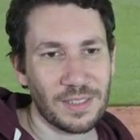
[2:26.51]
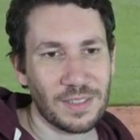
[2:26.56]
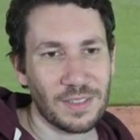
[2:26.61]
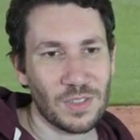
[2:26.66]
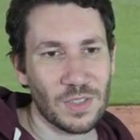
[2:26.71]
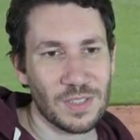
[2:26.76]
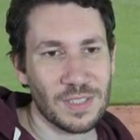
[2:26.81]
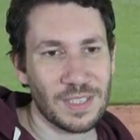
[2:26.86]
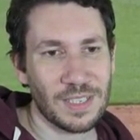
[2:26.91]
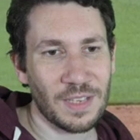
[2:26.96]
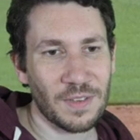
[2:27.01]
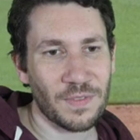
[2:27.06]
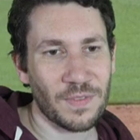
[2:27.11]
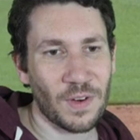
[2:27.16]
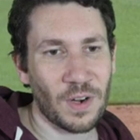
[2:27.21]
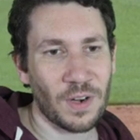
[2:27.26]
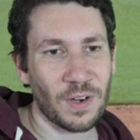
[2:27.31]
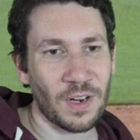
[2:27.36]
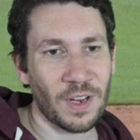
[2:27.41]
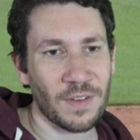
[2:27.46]
Just didn't get
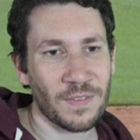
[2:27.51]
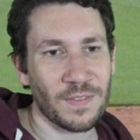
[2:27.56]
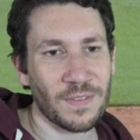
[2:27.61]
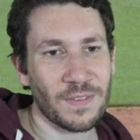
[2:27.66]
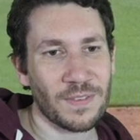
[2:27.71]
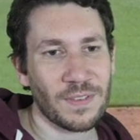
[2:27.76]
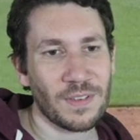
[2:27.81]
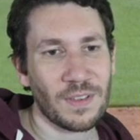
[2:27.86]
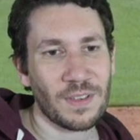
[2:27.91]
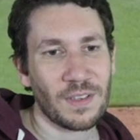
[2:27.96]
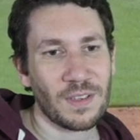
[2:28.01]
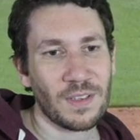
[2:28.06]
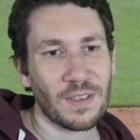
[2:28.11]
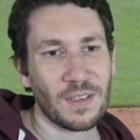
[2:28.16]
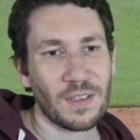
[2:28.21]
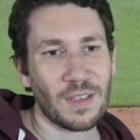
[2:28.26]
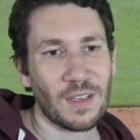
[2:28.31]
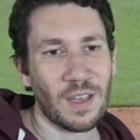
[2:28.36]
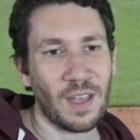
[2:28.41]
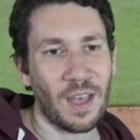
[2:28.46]
far enough
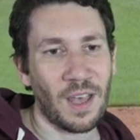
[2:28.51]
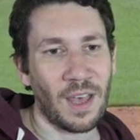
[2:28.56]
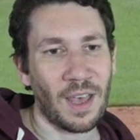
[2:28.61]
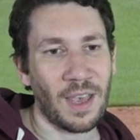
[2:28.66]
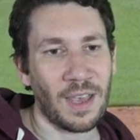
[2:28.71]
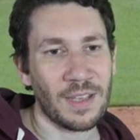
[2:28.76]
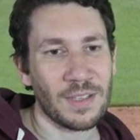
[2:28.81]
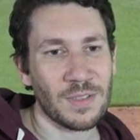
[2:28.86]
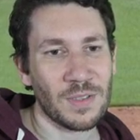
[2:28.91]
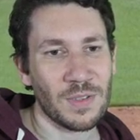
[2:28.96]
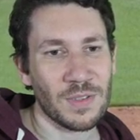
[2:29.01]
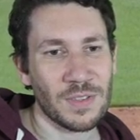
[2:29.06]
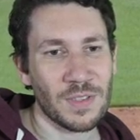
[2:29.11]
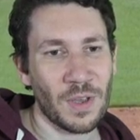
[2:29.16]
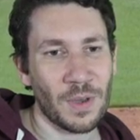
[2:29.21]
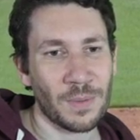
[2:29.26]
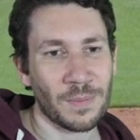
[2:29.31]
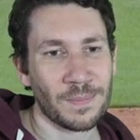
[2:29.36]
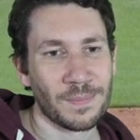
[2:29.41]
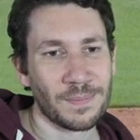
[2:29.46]
to the
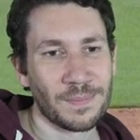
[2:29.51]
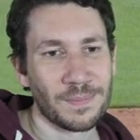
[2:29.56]
zone.